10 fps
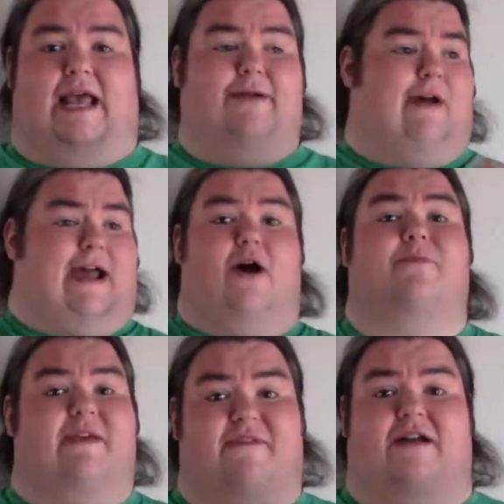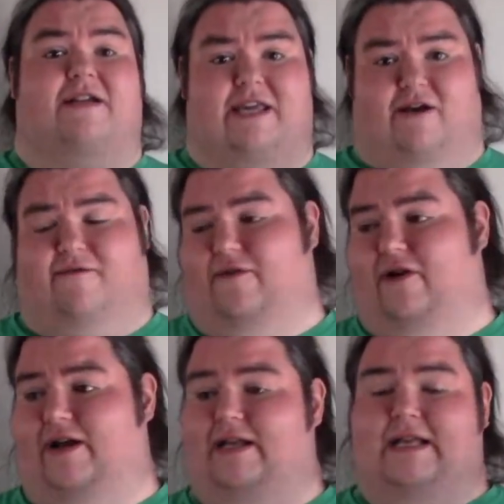Anyway, I hope they found a cure
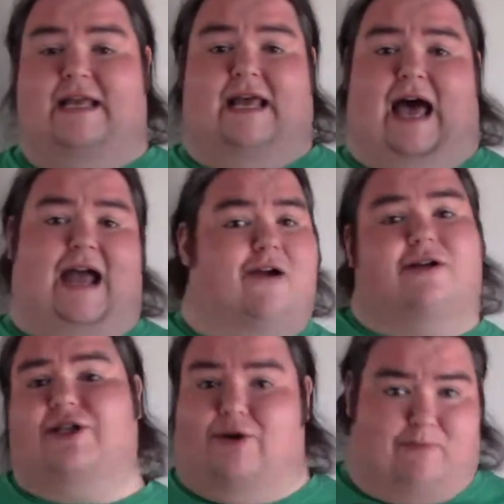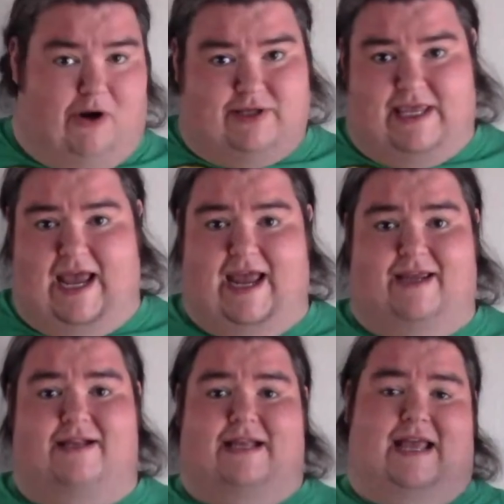for it. I heard it's your
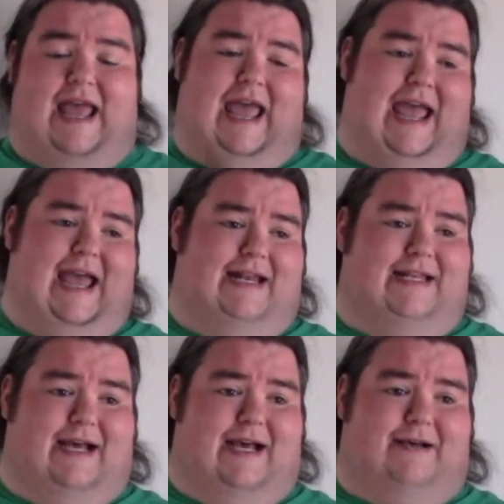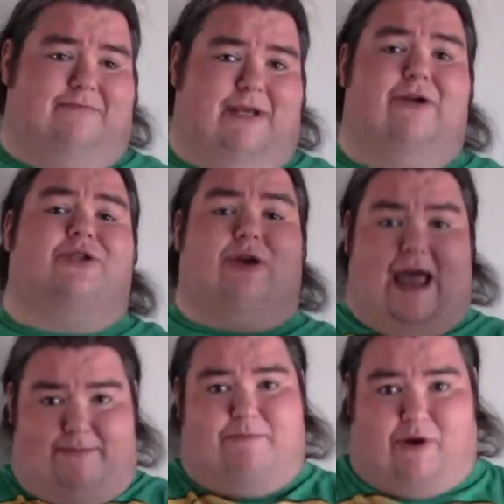birthday, and, uh, you know, so
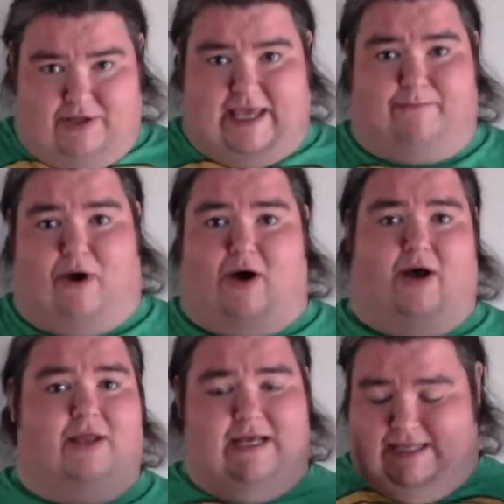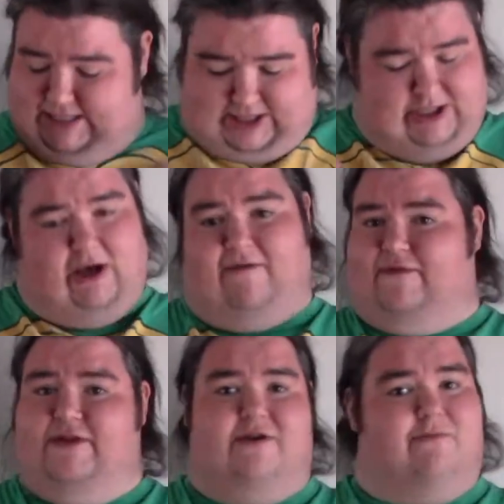happy birthday, Paul. This is all
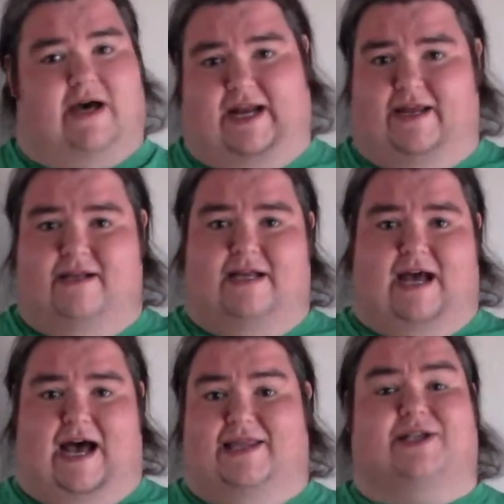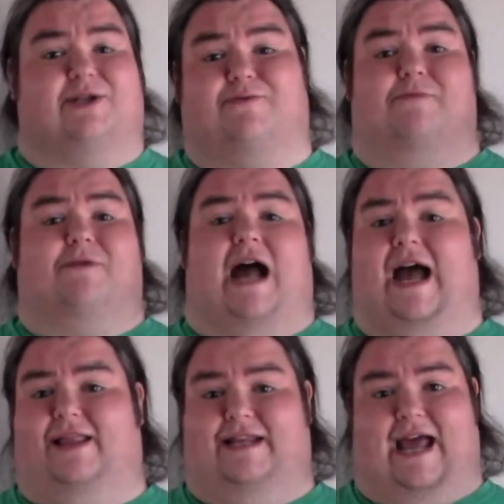for you, buddy. Uh, this is from
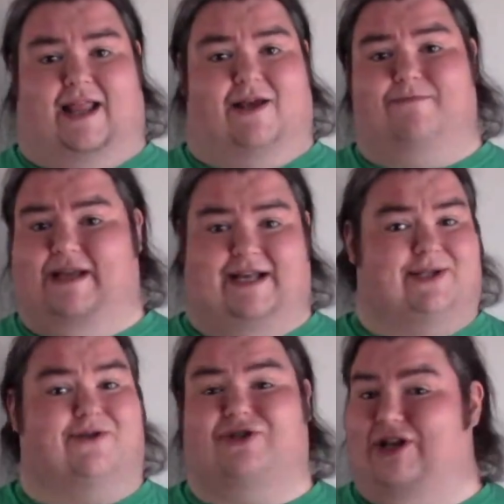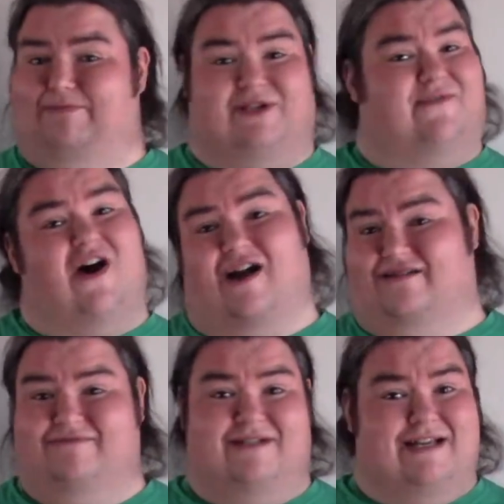Kyle and Helen, because they're cheap as fuck.
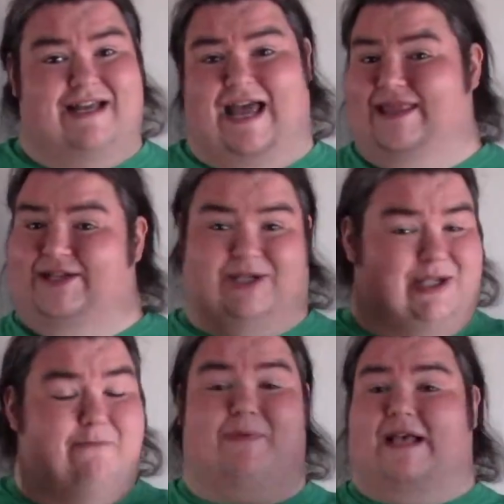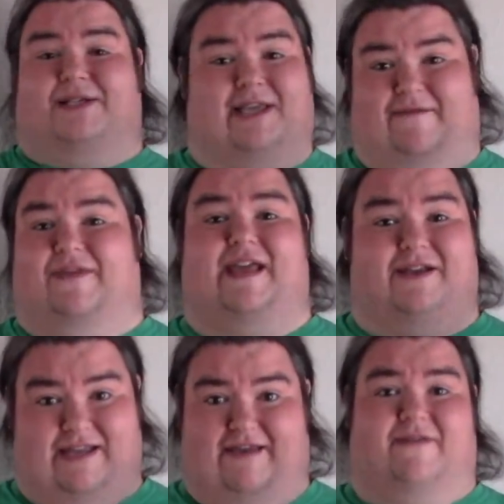And this is the best gift they
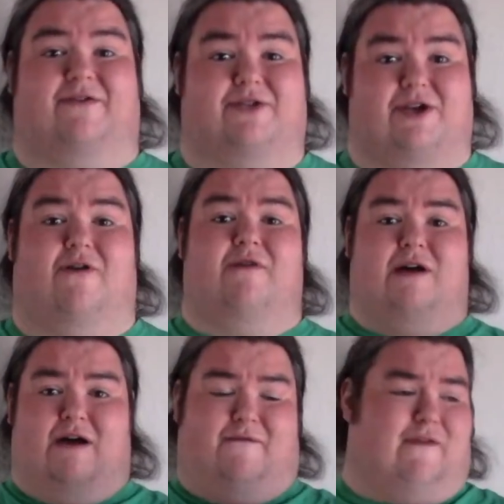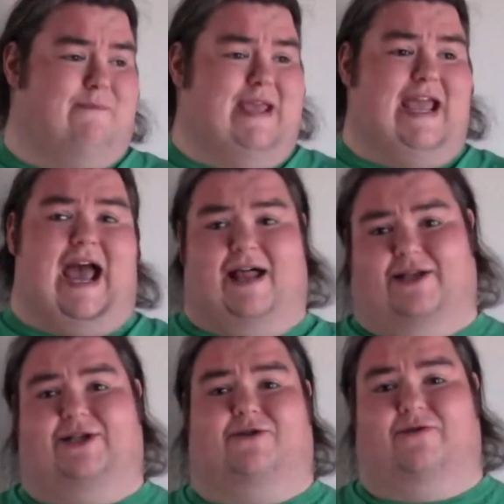could give you. So, for me,
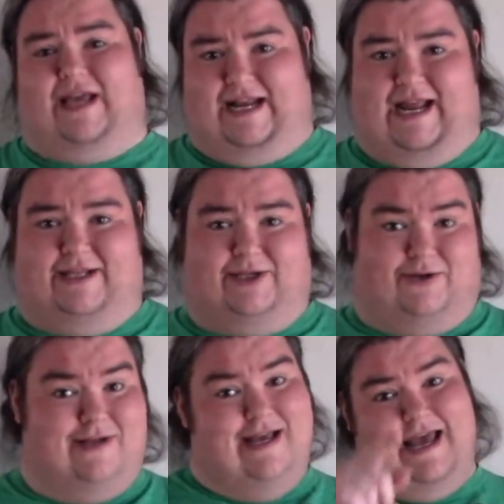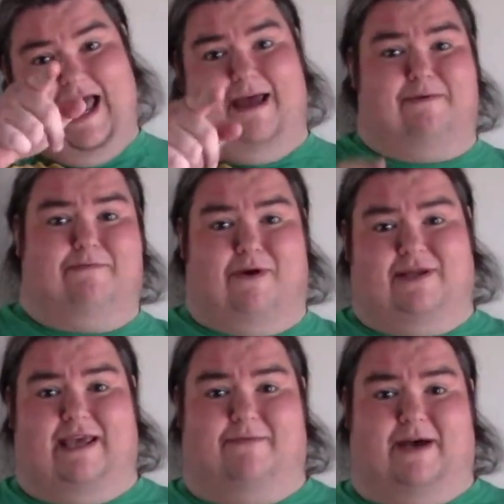Alex Kool Aid Ansel, happy
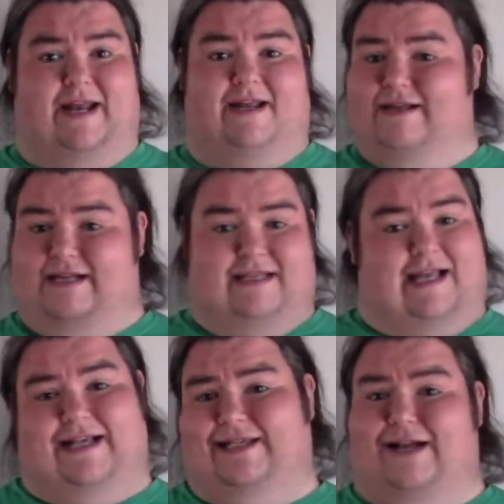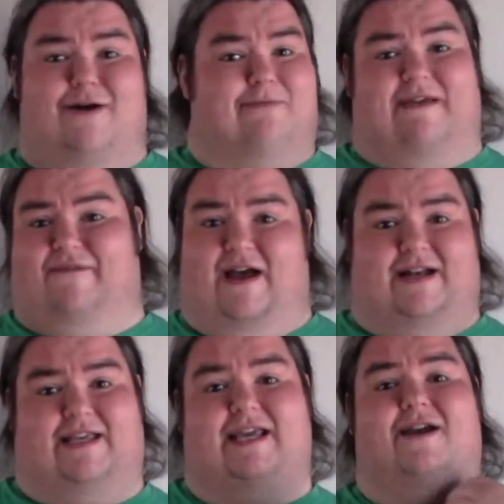birthday, buddy. Like I said, I hope they find
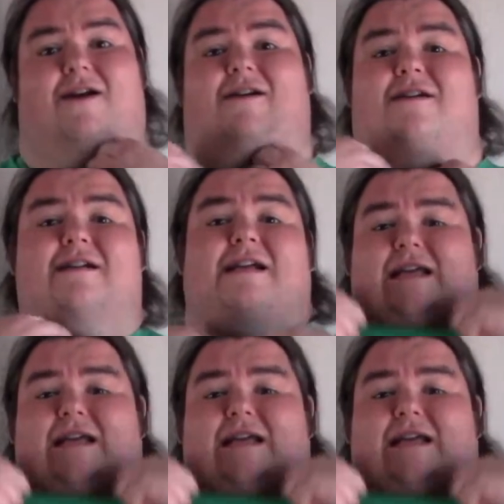a cure.